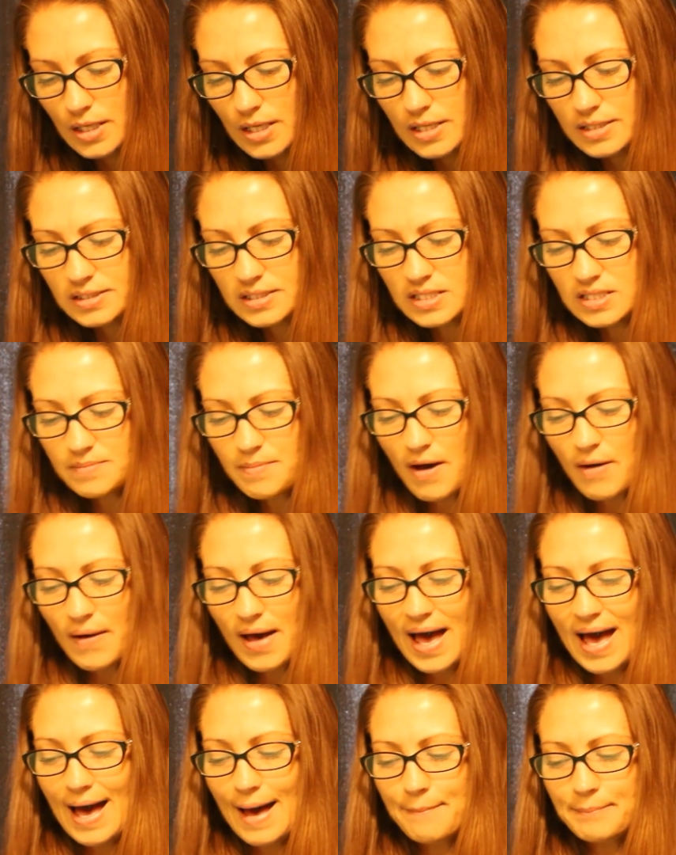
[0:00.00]
This is about
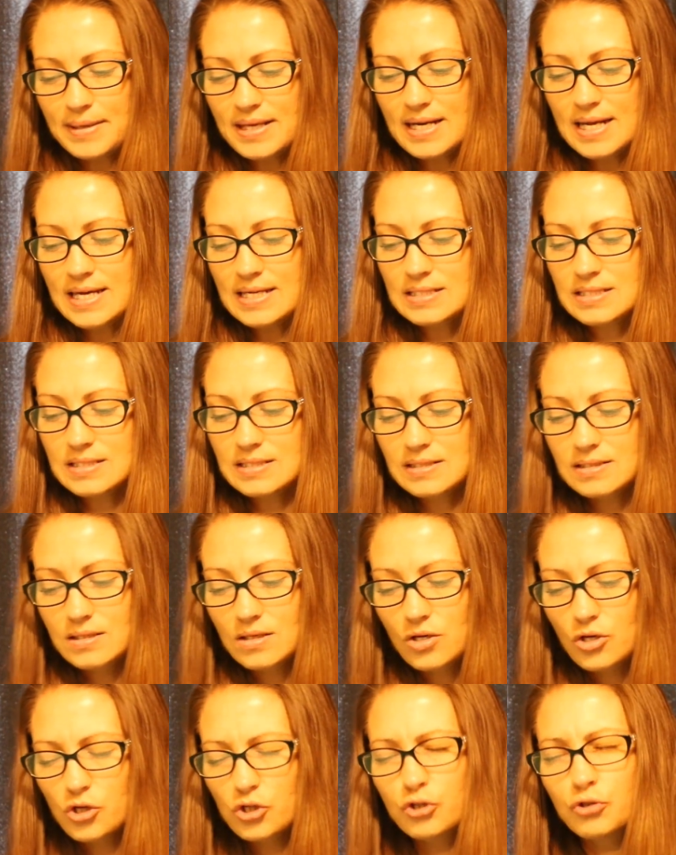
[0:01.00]
happiness,
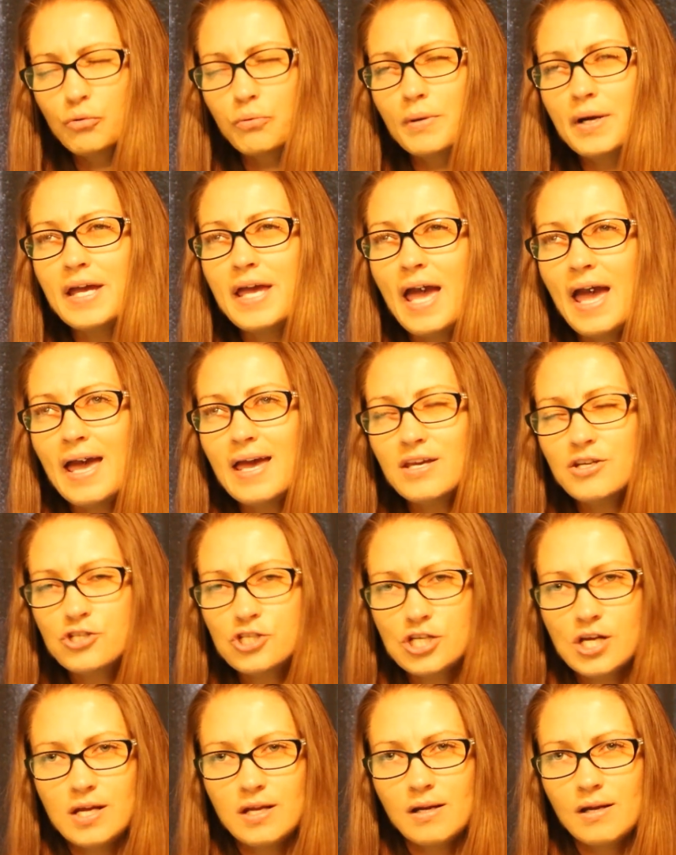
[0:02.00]

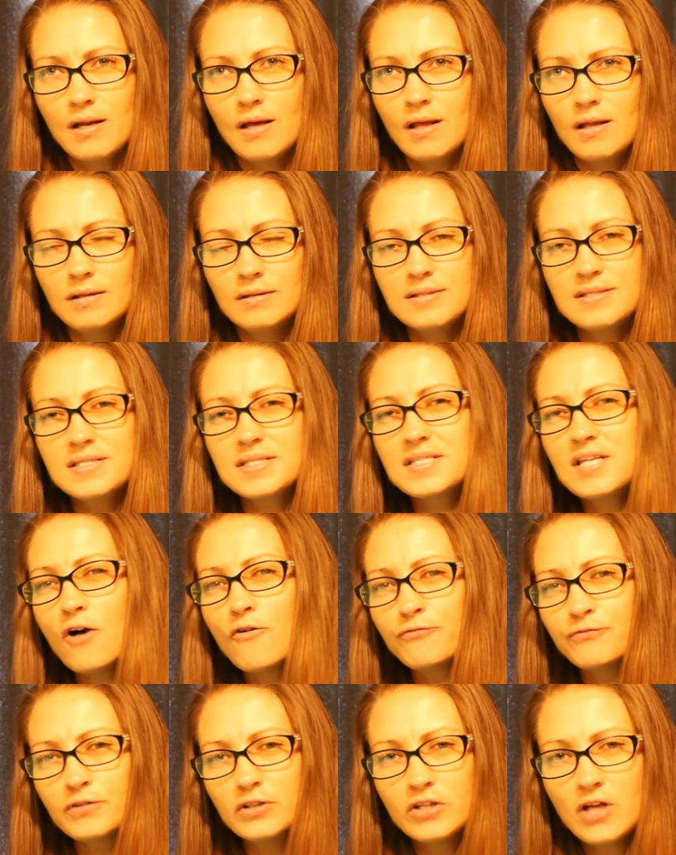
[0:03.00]
creation,
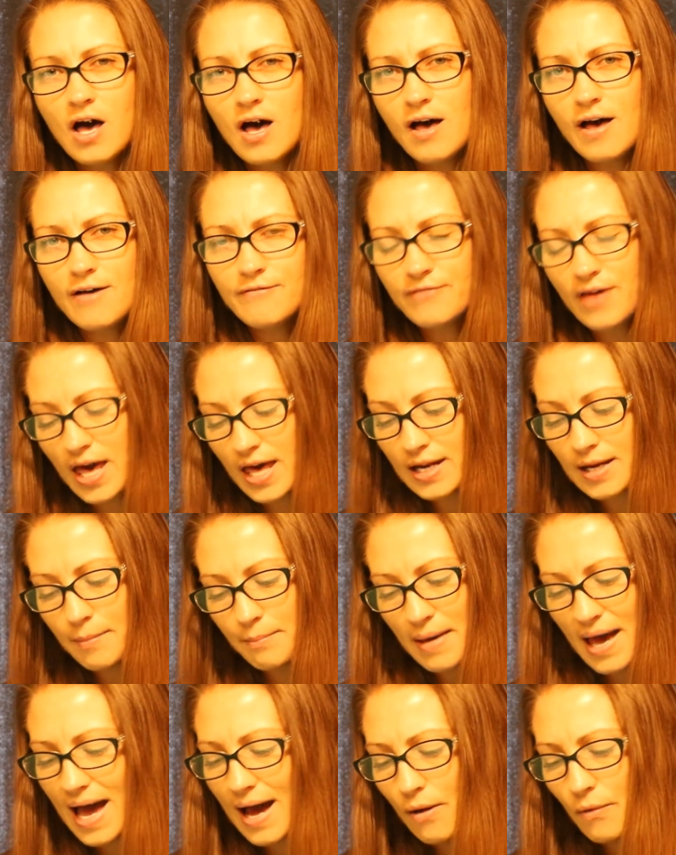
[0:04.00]
self-love, and
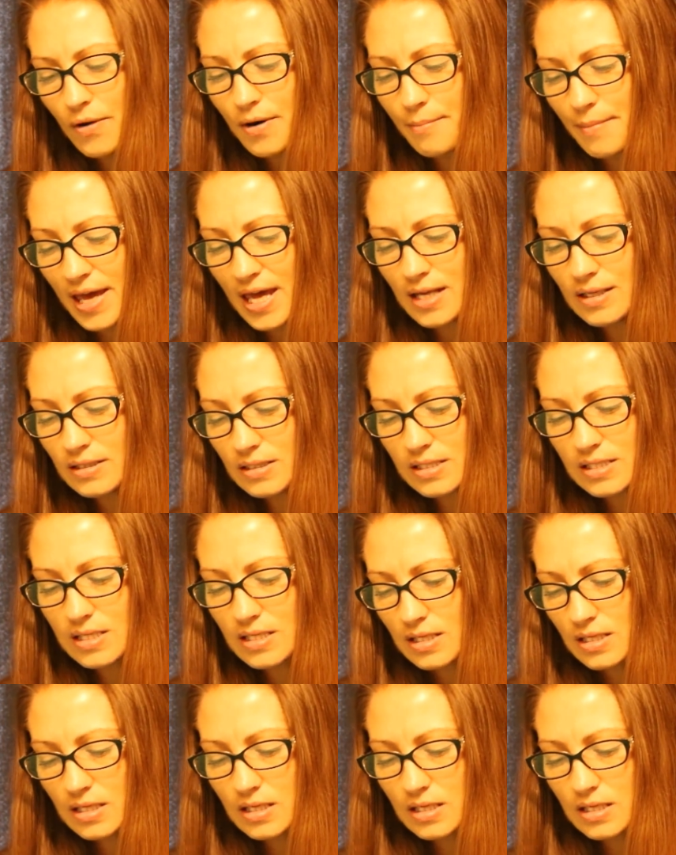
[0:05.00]
empowerment.